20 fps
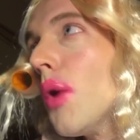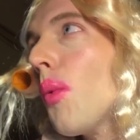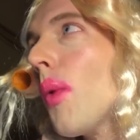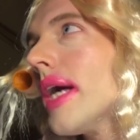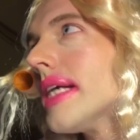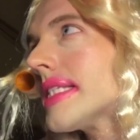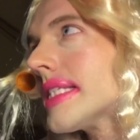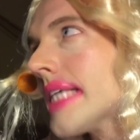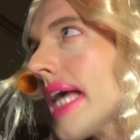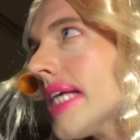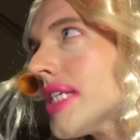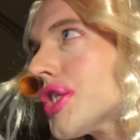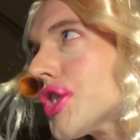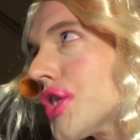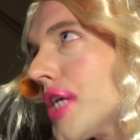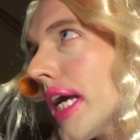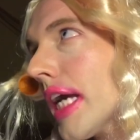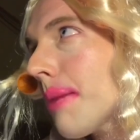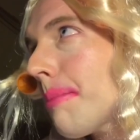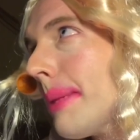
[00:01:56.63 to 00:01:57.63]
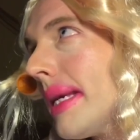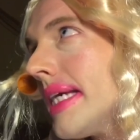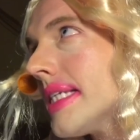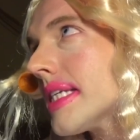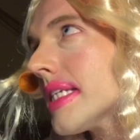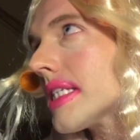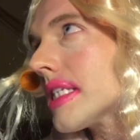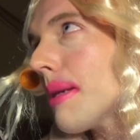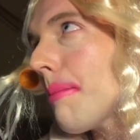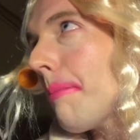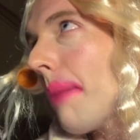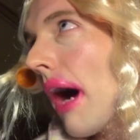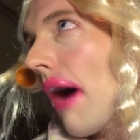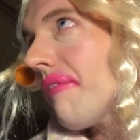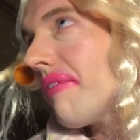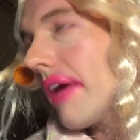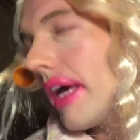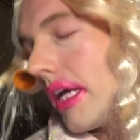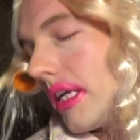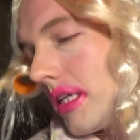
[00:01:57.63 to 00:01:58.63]
Wait, it says chickpeas. It's
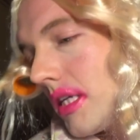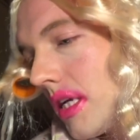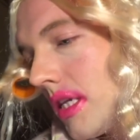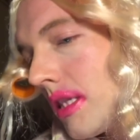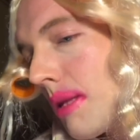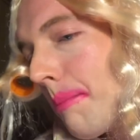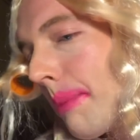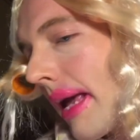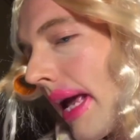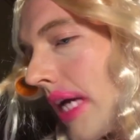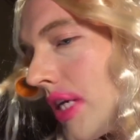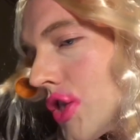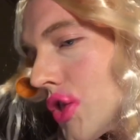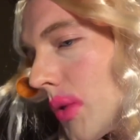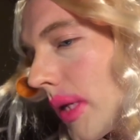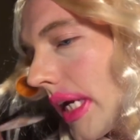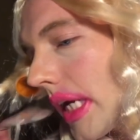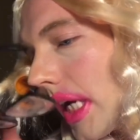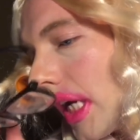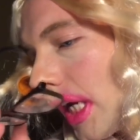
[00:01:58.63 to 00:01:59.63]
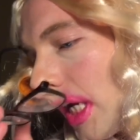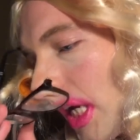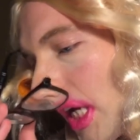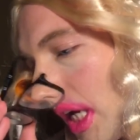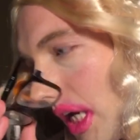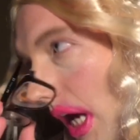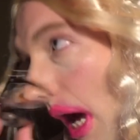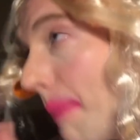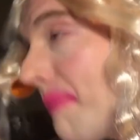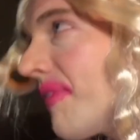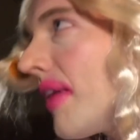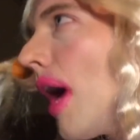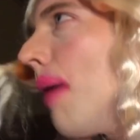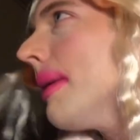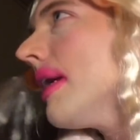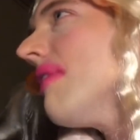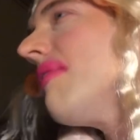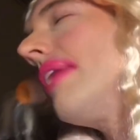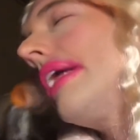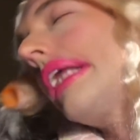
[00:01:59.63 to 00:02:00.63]
above it in the pantry. I'm
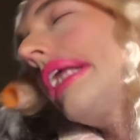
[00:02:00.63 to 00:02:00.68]
filming a